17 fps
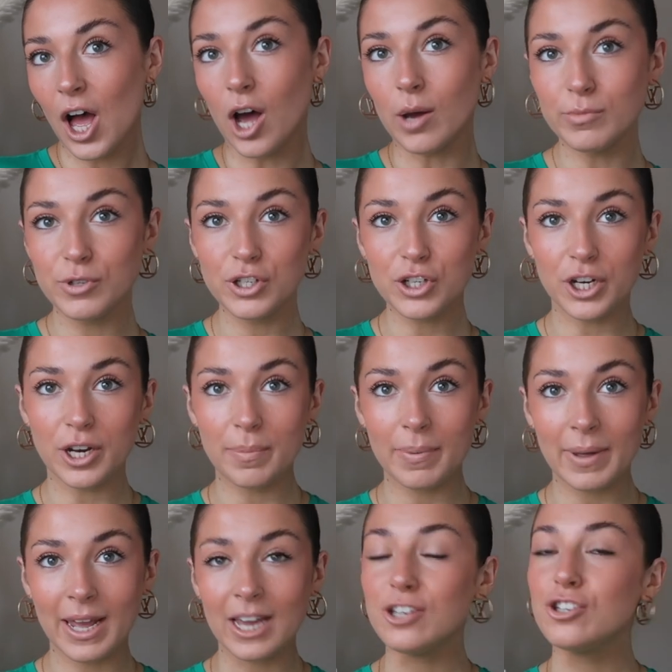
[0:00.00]
I'm just gonna
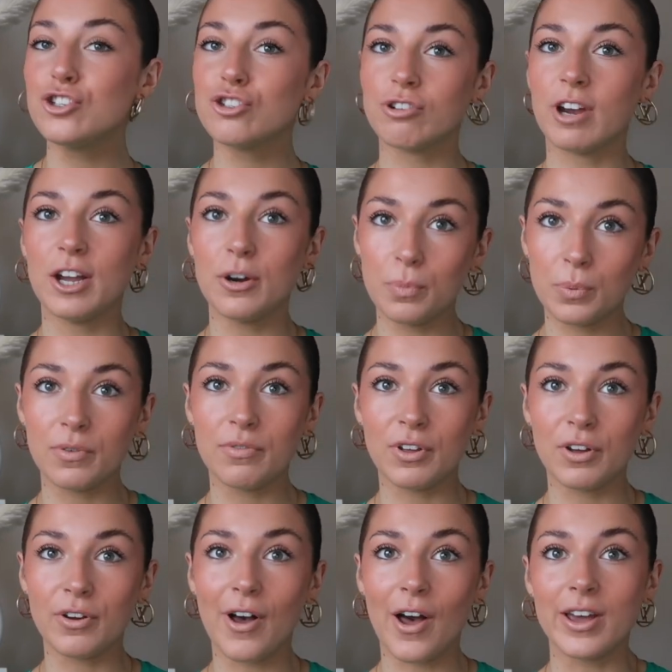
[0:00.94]
be straight up with
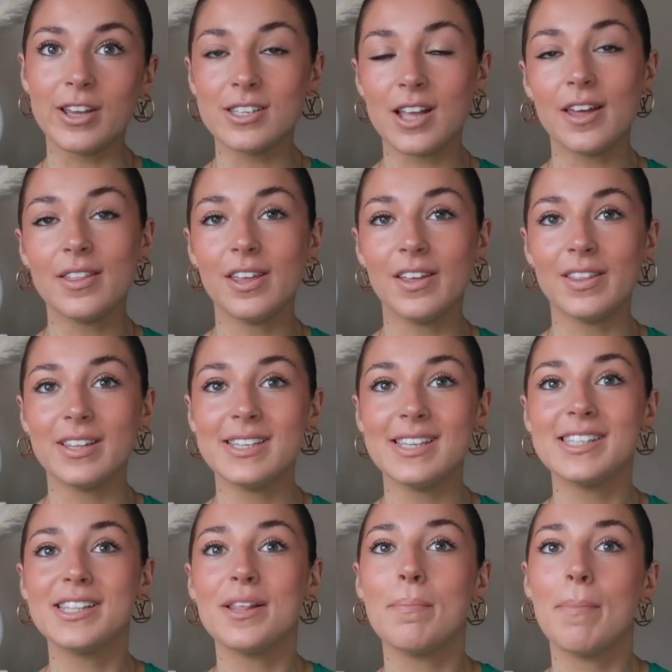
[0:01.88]
you guys. I think this
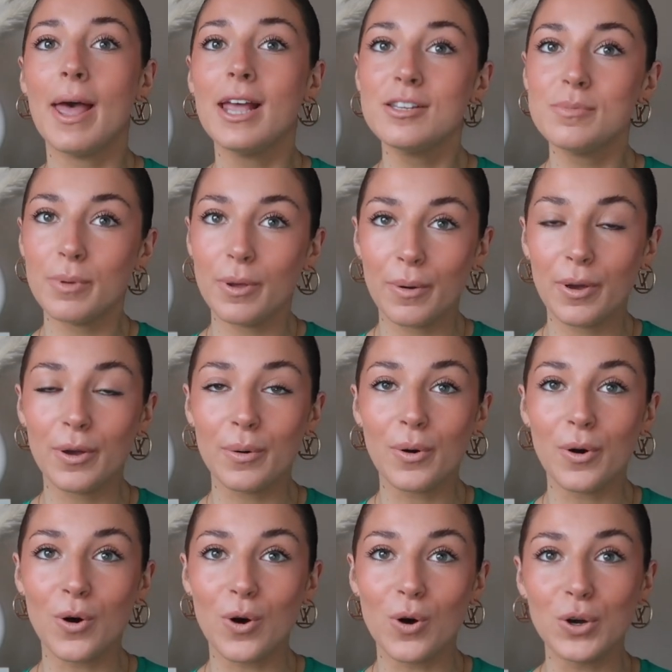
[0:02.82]
is the best Boohoo
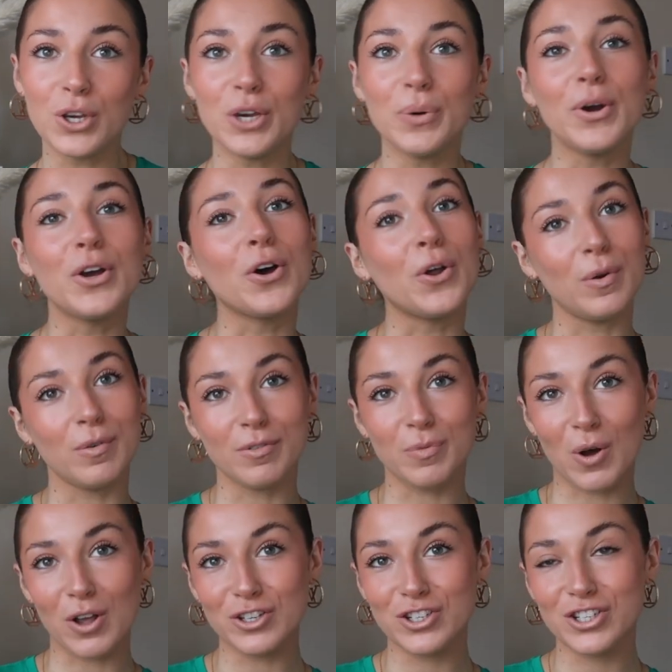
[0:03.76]
haul you are gonna
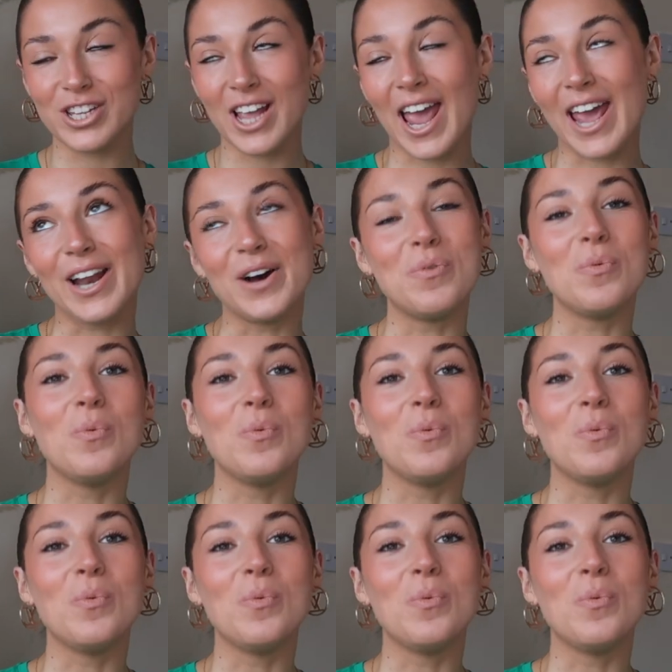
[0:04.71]
have watched in a